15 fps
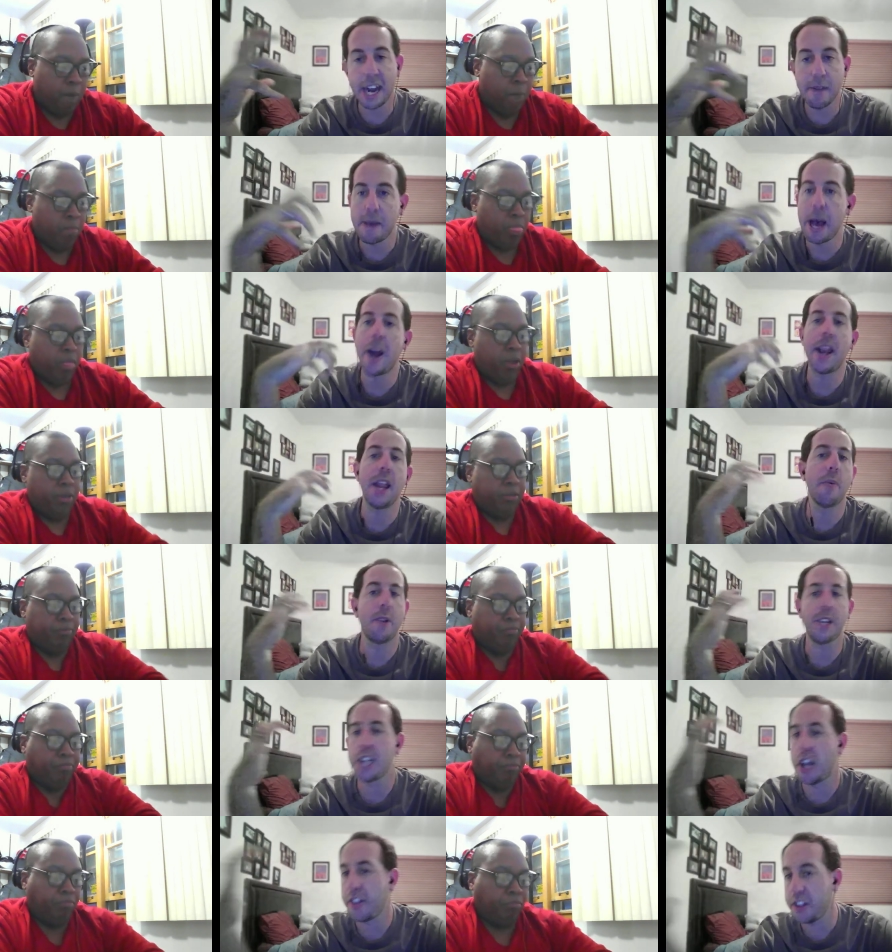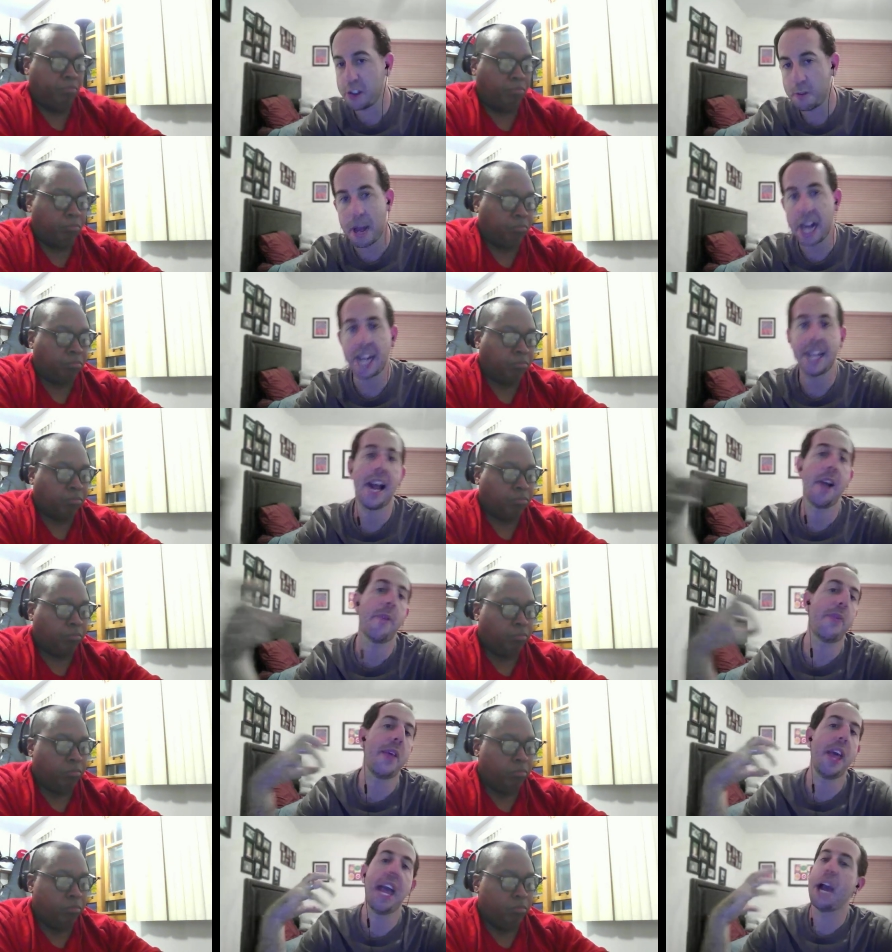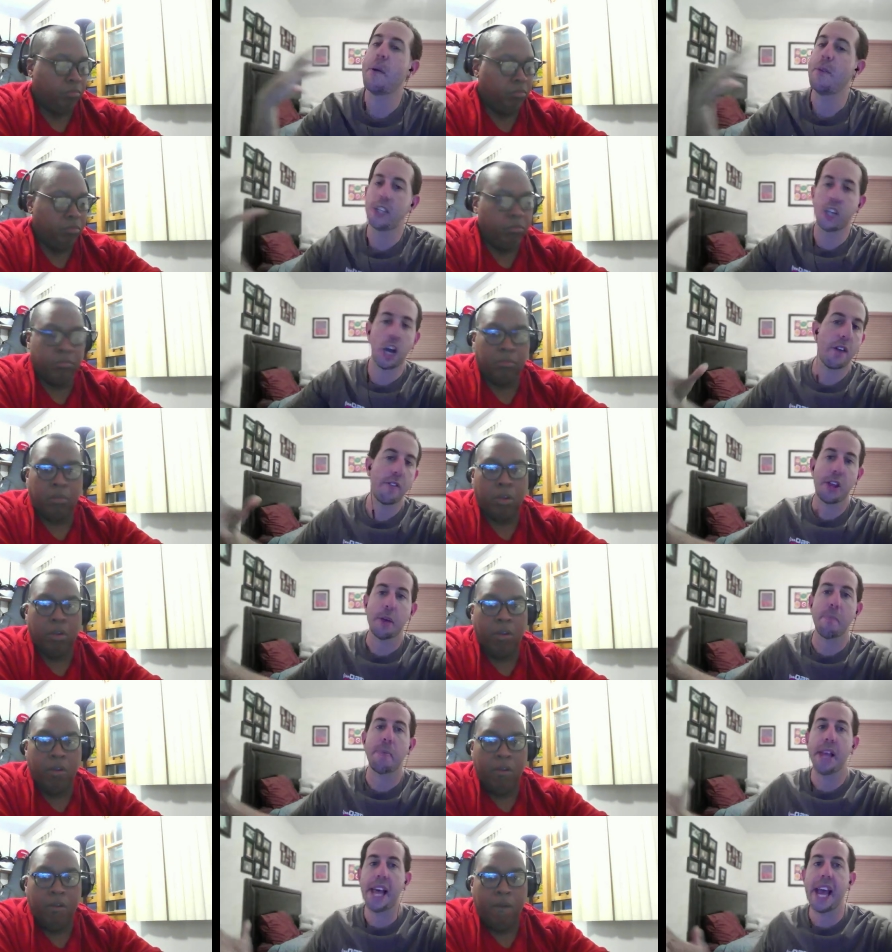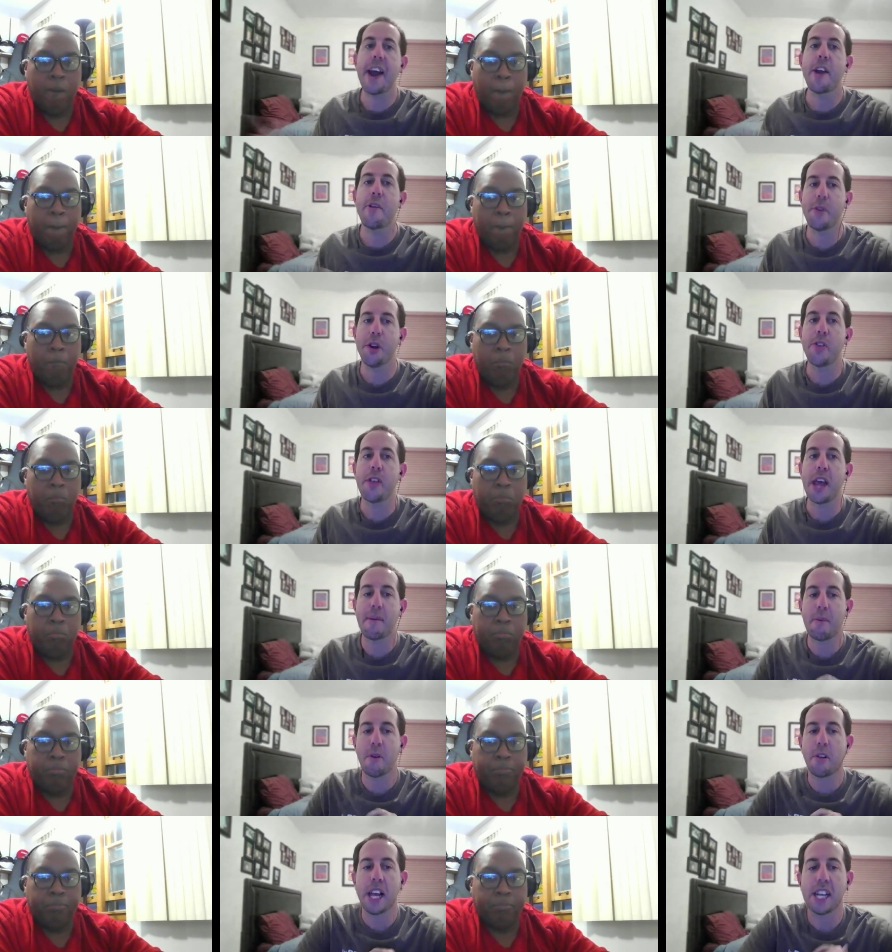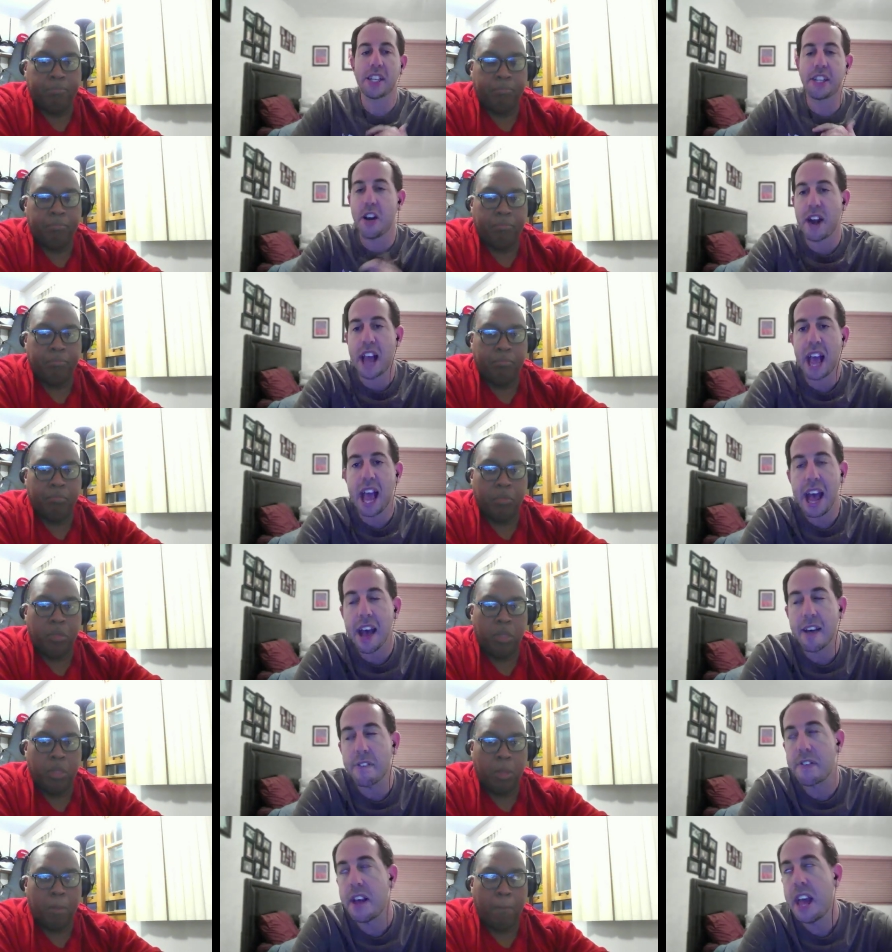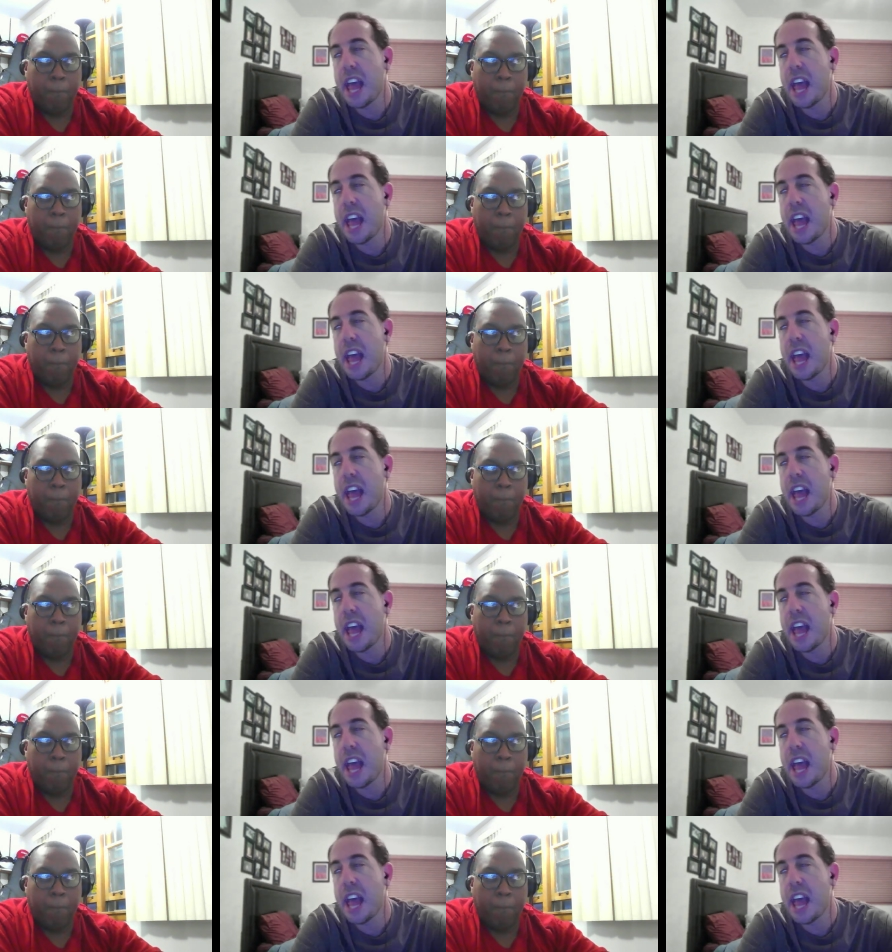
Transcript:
Speaker 1: about it. And we saw the SmackDown thing. And we saw everything play out in real time over the last year and a half.